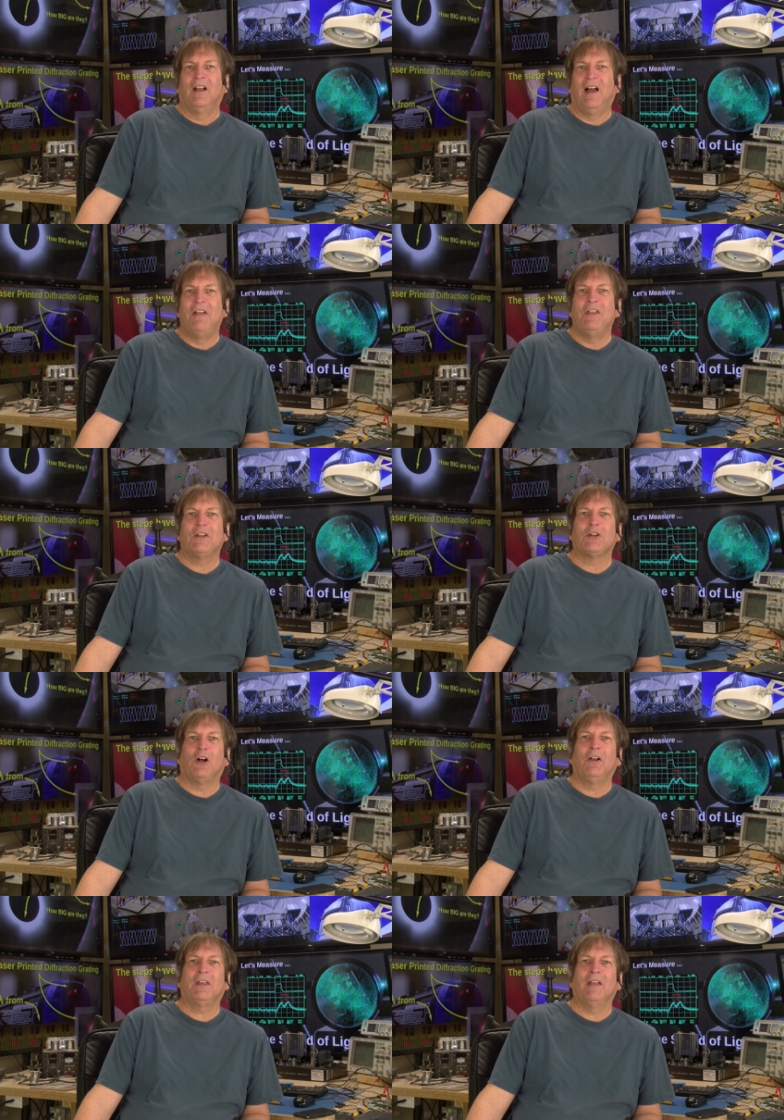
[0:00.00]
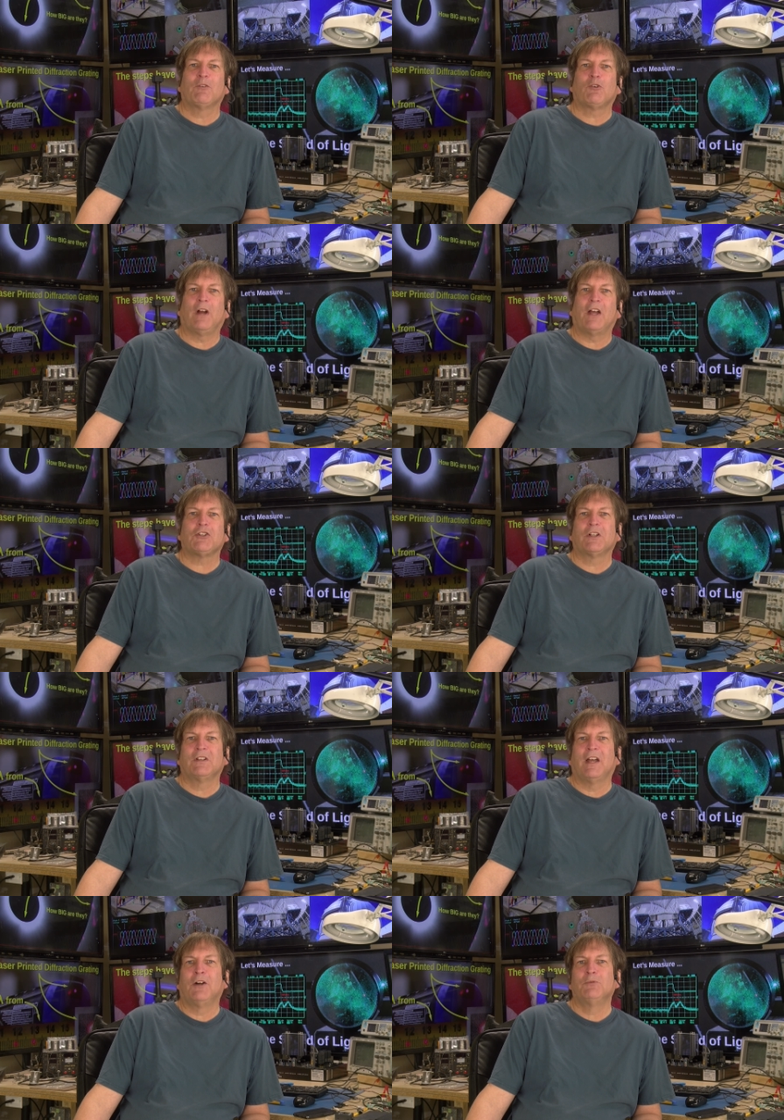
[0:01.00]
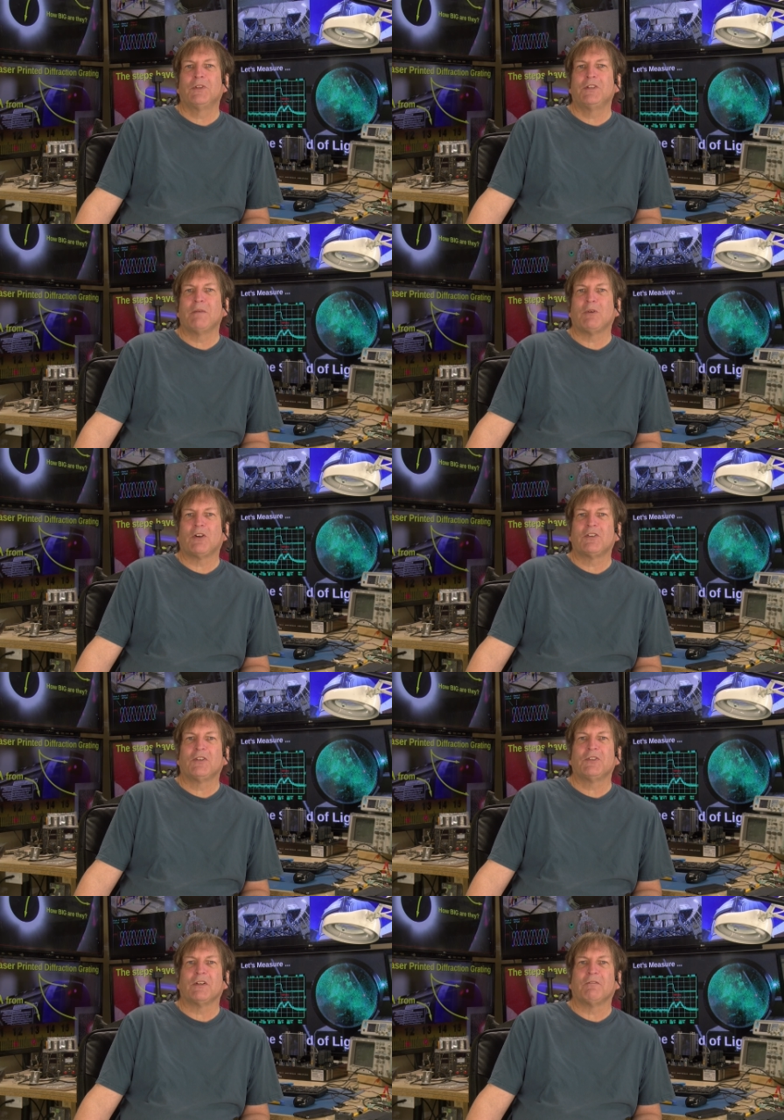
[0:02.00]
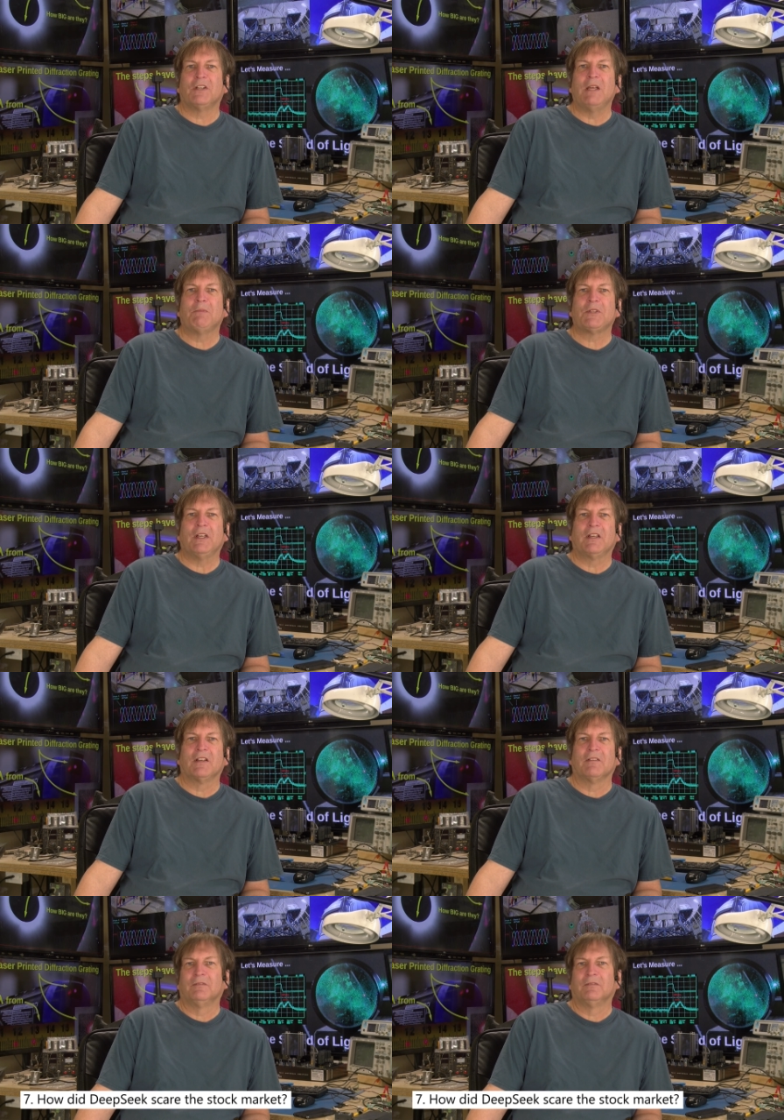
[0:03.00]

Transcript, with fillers: And then it all came crashing down with the emergence of DeepSeek.